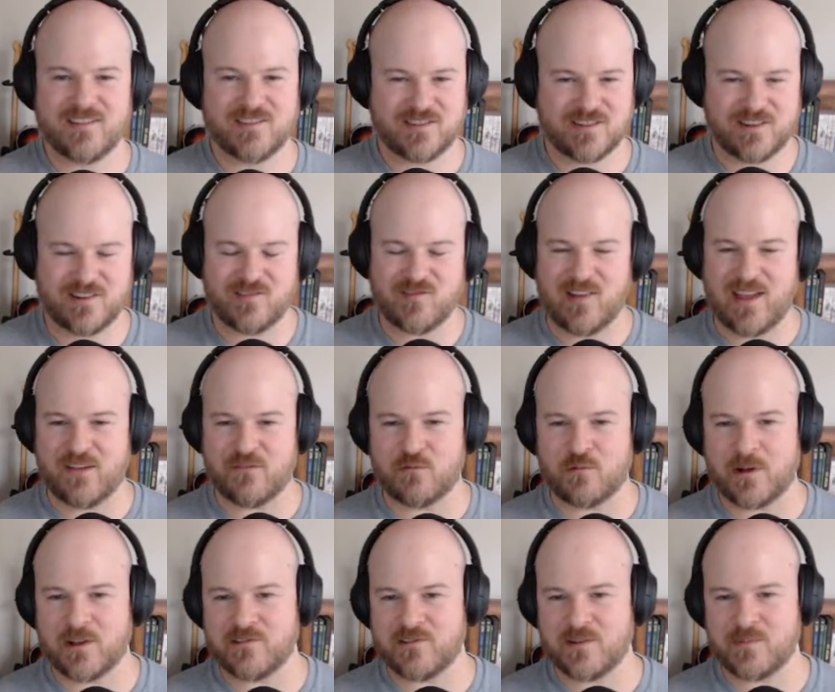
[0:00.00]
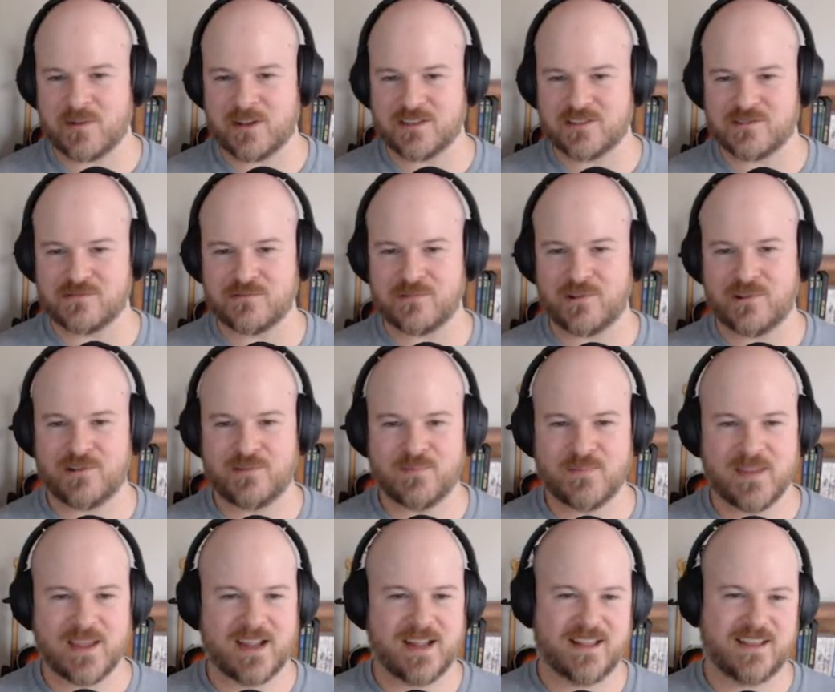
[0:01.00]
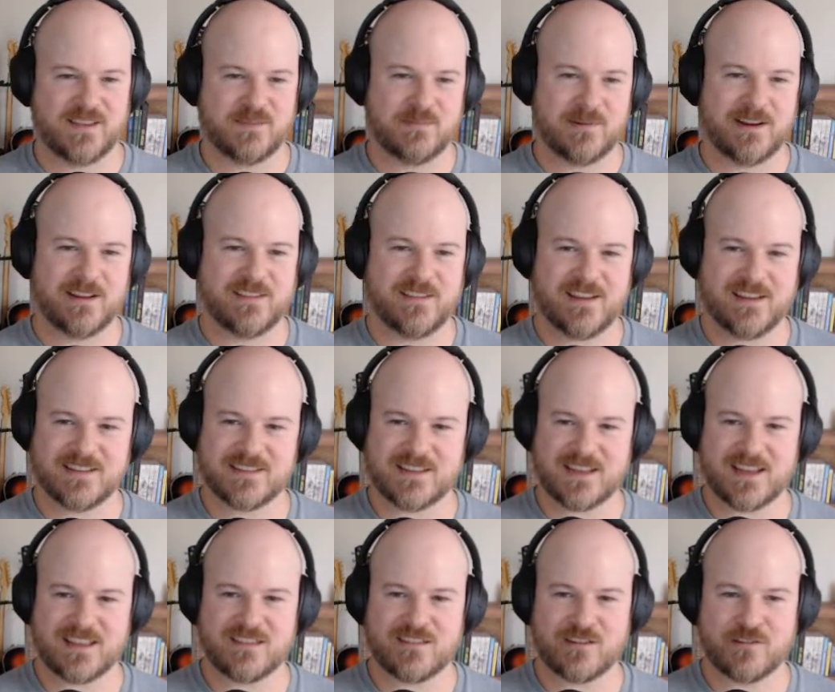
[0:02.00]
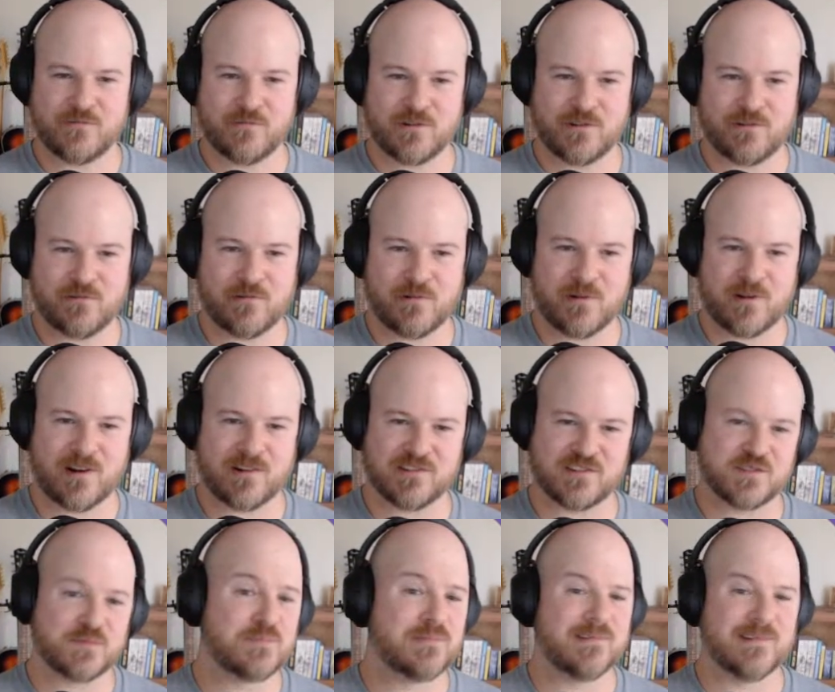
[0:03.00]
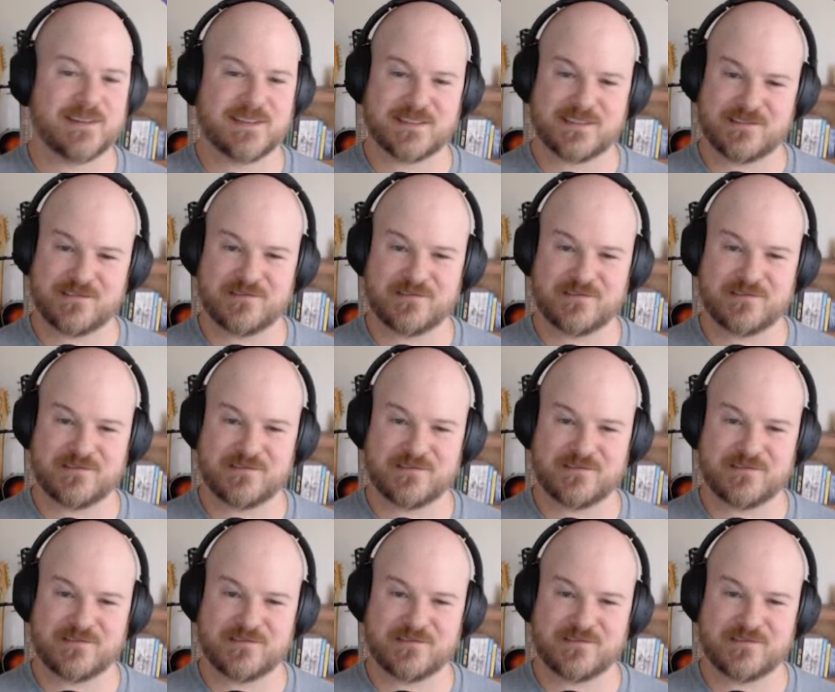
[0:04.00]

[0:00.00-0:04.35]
So we have a wandering monster role, and it's bringing things like the Kuatoa Archpriest,